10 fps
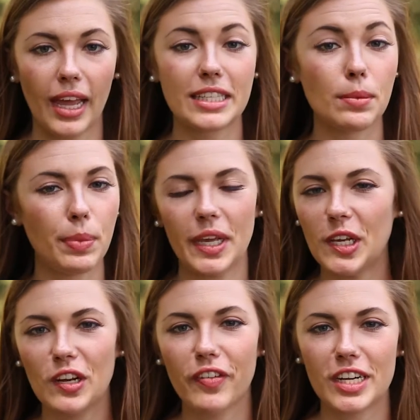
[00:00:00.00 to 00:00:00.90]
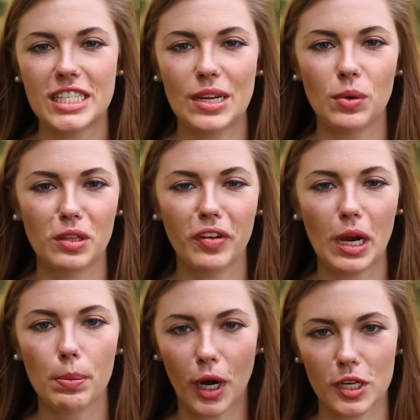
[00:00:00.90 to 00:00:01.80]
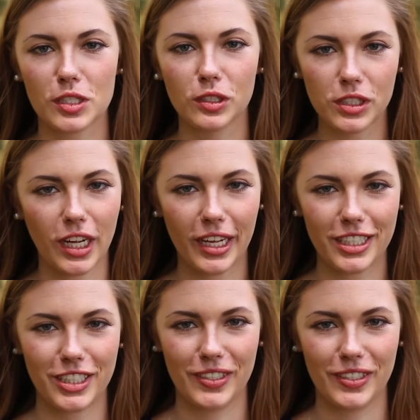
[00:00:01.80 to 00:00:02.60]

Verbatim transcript: It's a big university with a very personal touch.